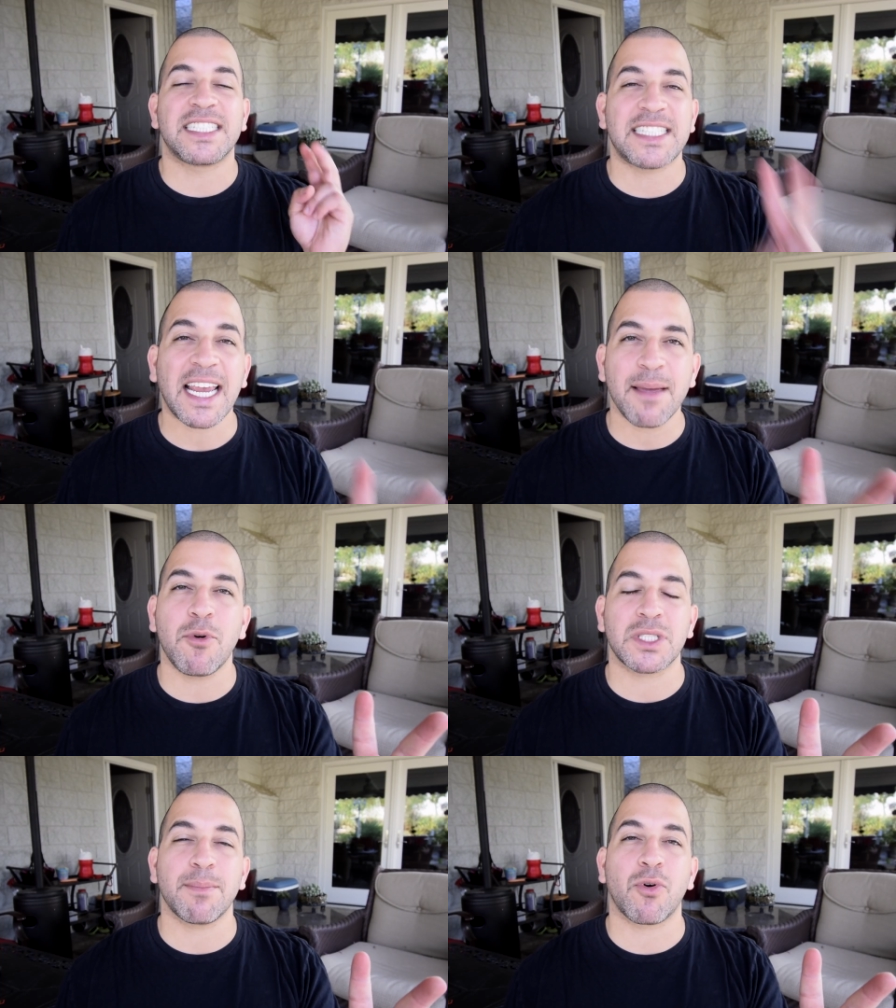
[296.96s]
second
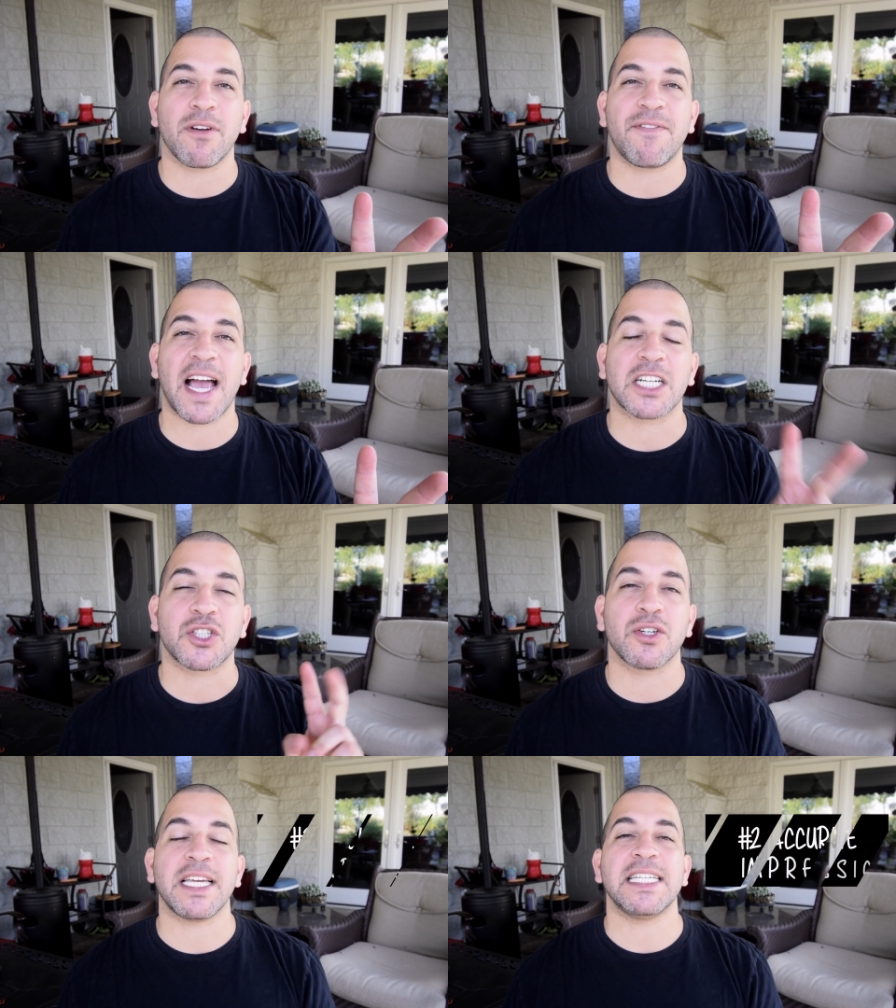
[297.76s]
most important
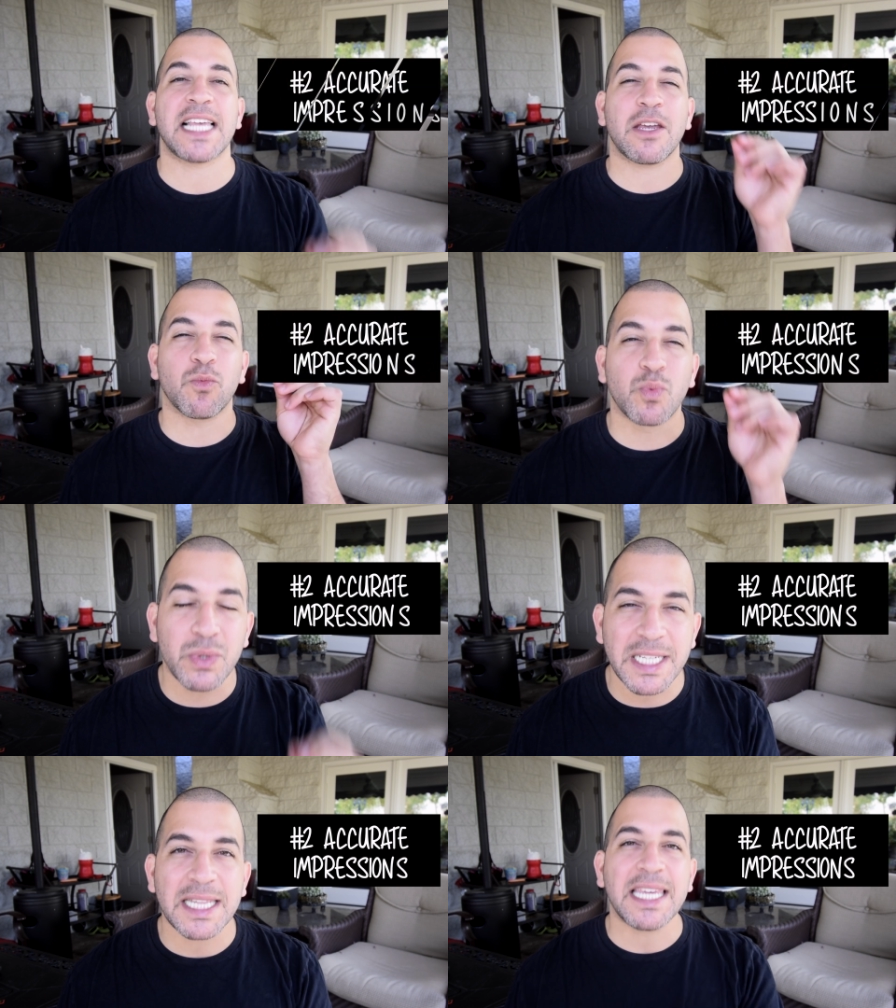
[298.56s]
factor is a
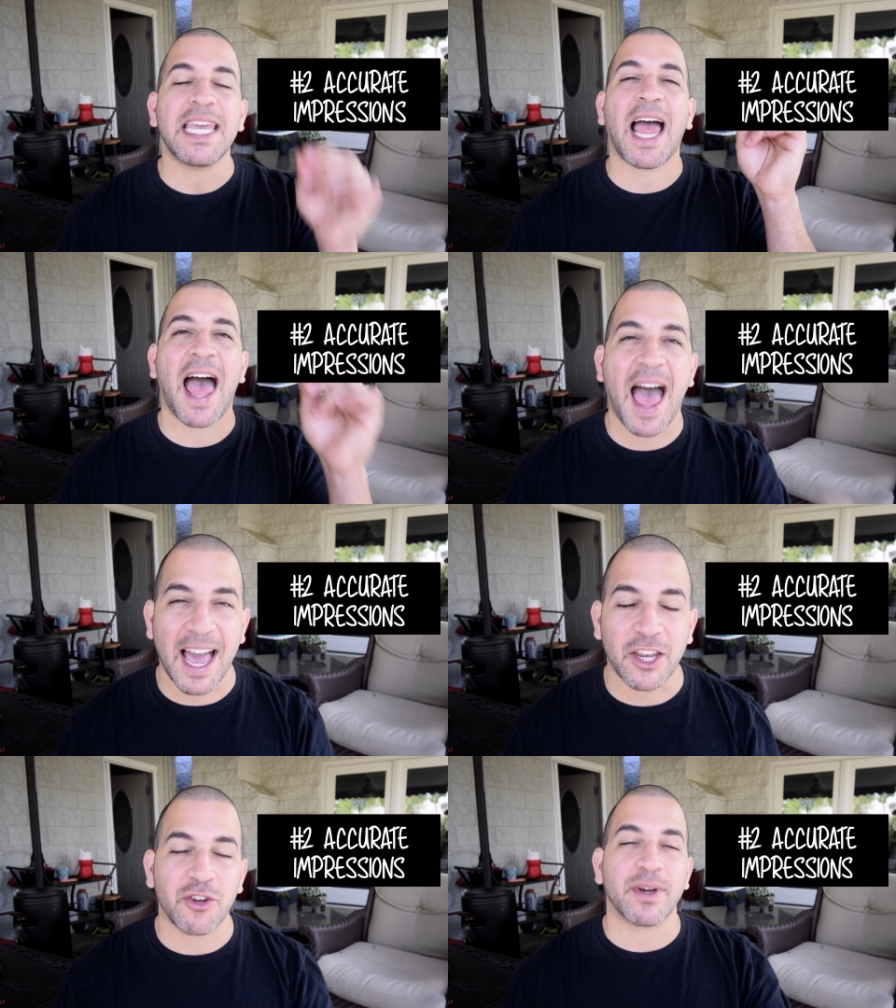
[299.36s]
really
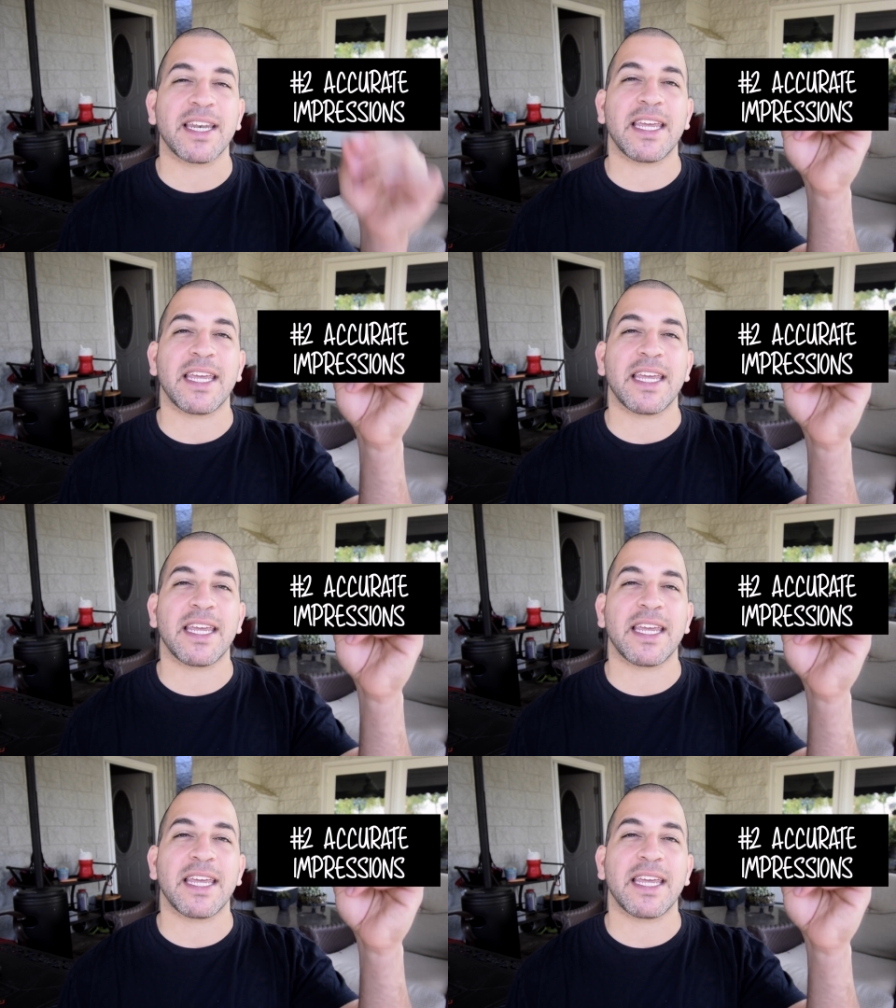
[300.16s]
accurate